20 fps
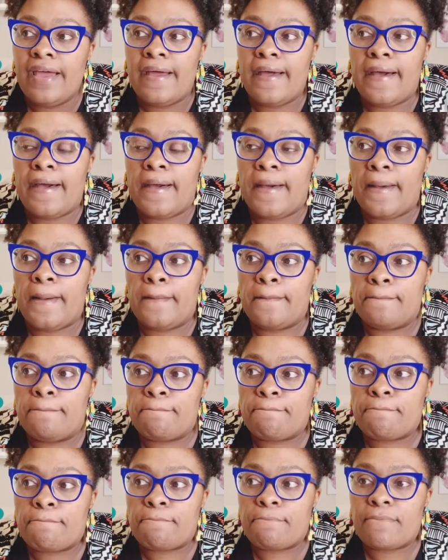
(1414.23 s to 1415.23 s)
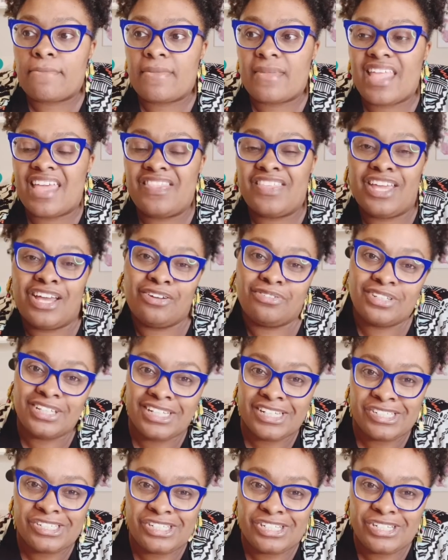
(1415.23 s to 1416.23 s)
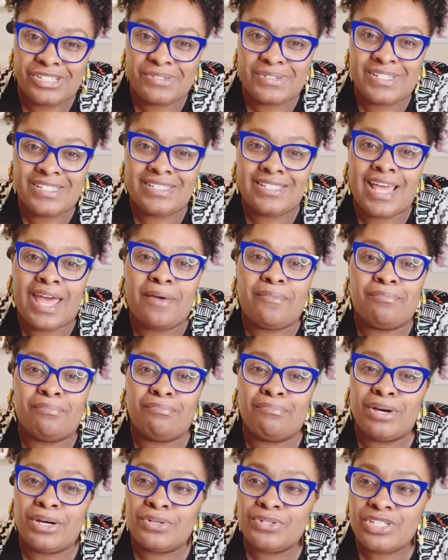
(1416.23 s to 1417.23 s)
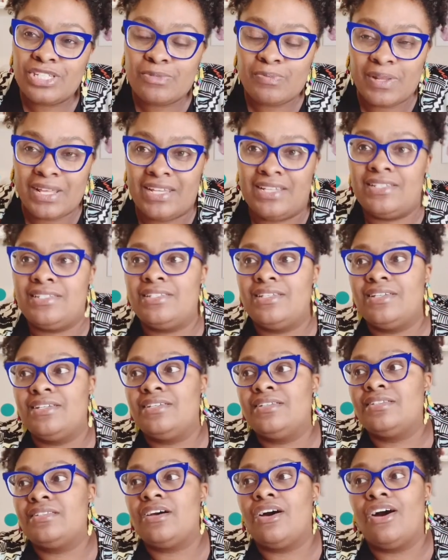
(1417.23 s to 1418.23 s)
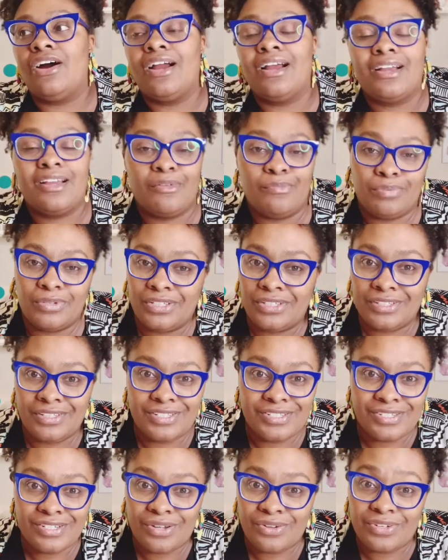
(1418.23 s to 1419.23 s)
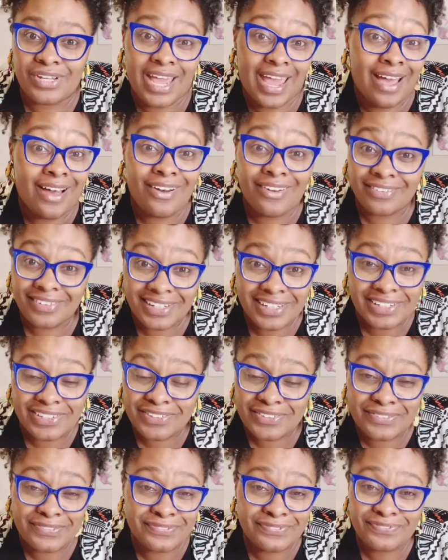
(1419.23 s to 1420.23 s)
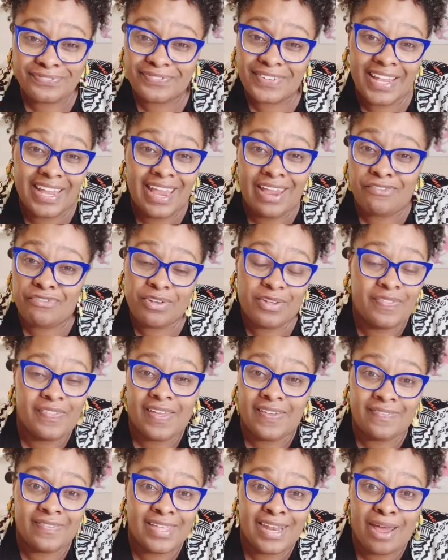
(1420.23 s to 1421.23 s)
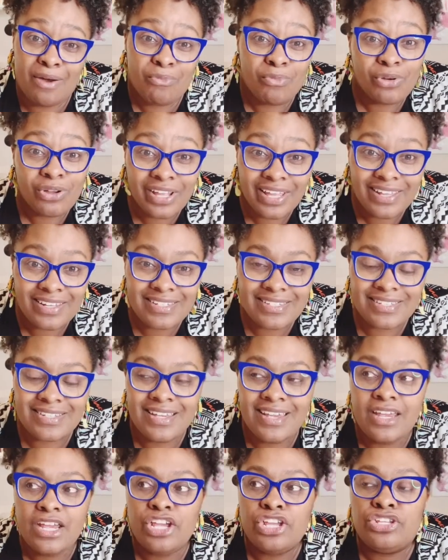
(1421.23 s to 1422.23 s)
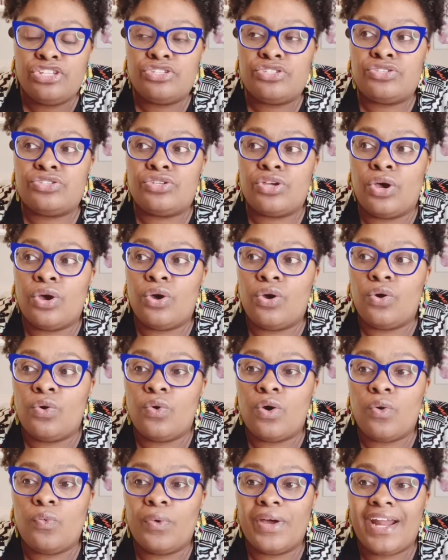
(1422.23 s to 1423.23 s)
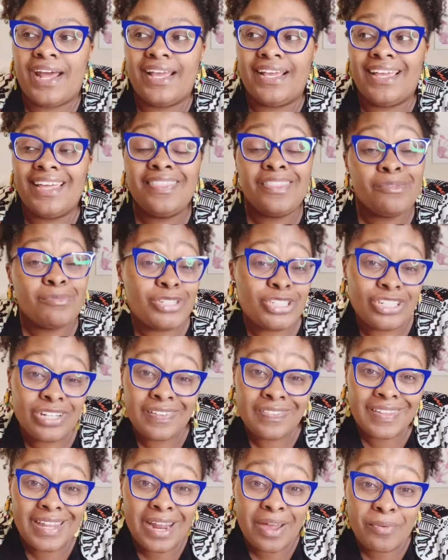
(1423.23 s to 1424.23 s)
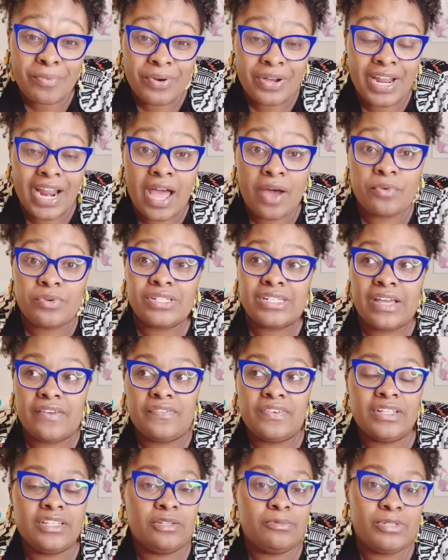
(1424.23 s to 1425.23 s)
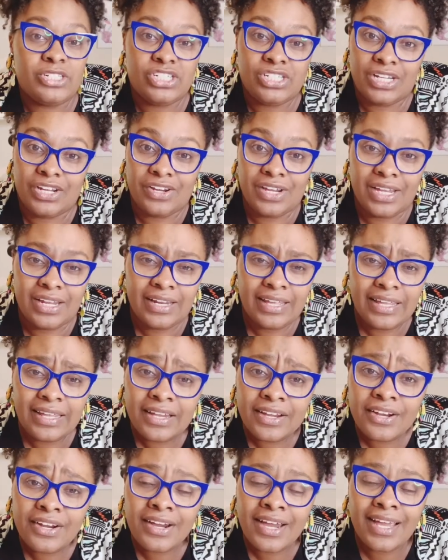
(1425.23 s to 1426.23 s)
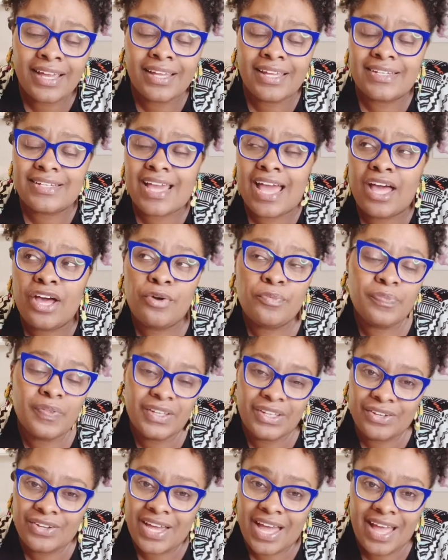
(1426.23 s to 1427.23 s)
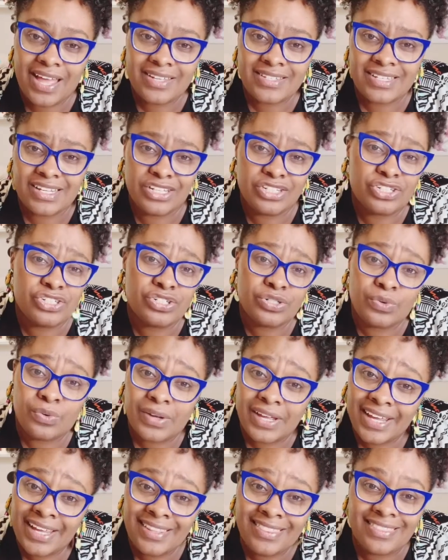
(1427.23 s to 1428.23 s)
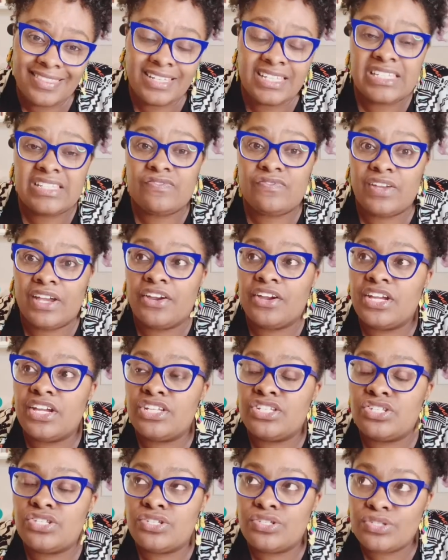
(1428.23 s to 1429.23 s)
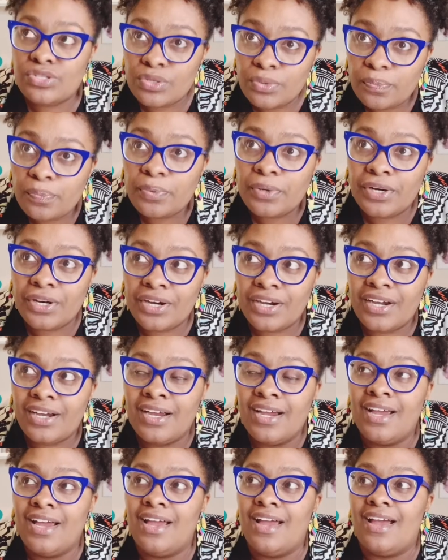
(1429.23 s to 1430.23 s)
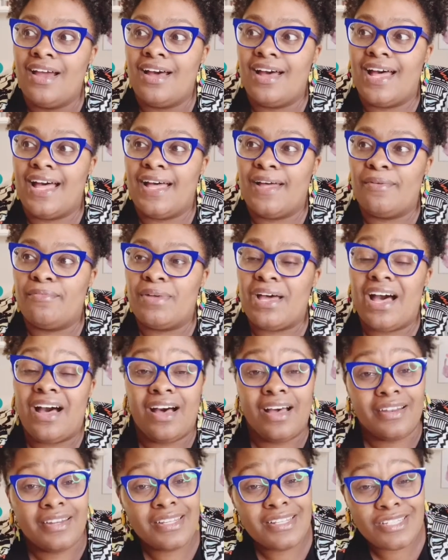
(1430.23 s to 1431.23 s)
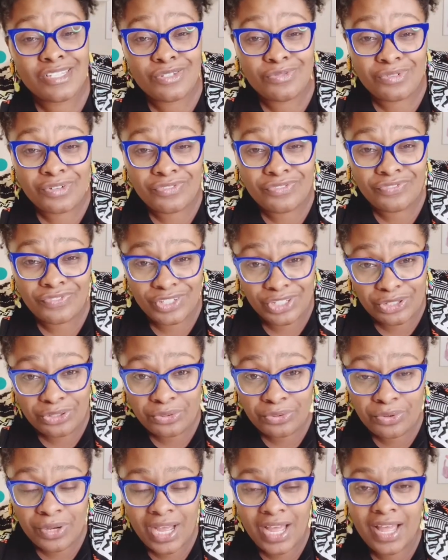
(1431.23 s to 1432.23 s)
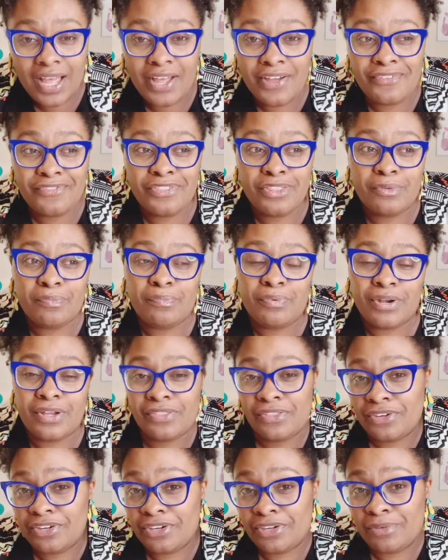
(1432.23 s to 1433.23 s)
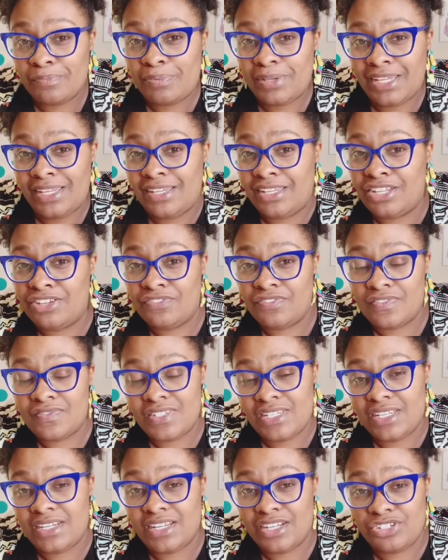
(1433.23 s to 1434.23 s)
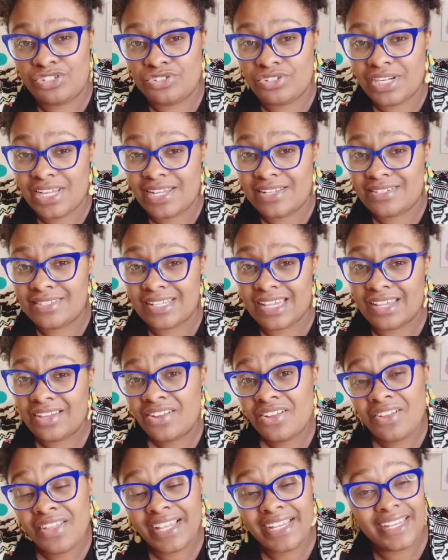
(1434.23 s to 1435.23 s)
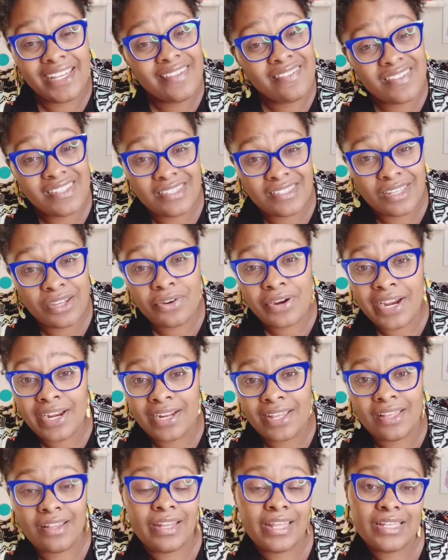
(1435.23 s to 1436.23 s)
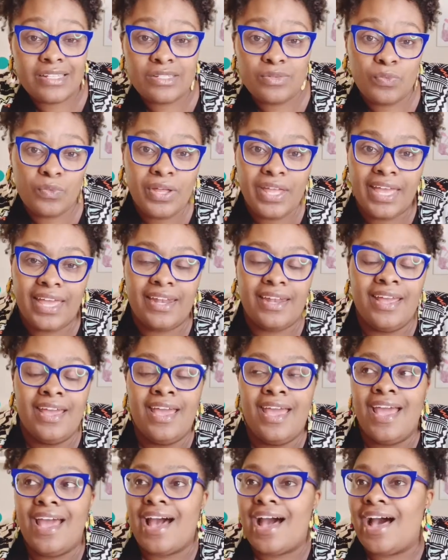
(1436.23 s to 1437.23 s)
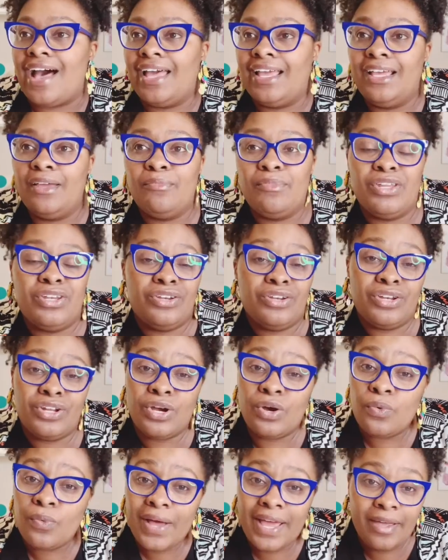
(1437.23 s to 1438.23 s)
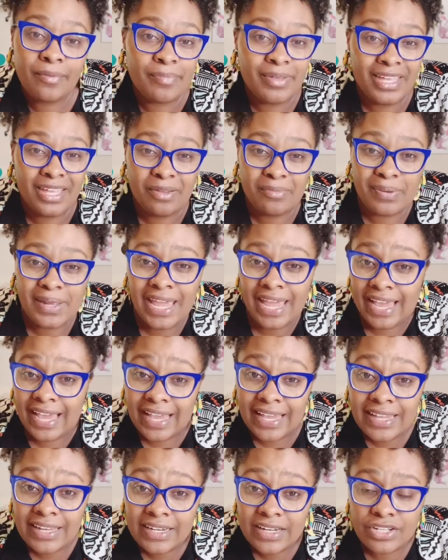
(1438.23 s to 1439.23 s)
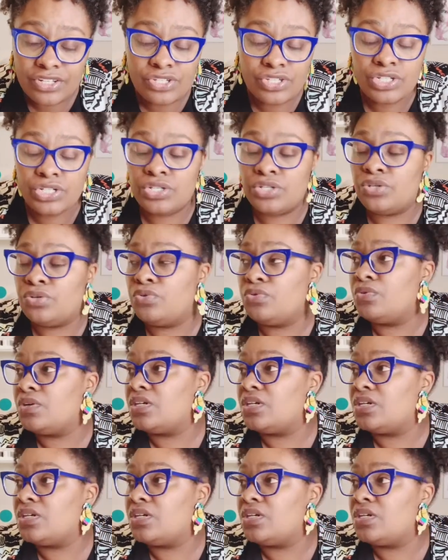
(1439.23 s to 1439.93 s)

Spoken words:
The only issue is that most places are completely sold out of everything that I want. So when I get the machine that I want, I will definitely be sharing it here. And I hope that you guys enjoyed this very super honest review of the Brother PQ1500SL and the Sailrite LS-1. I am in no way being paid to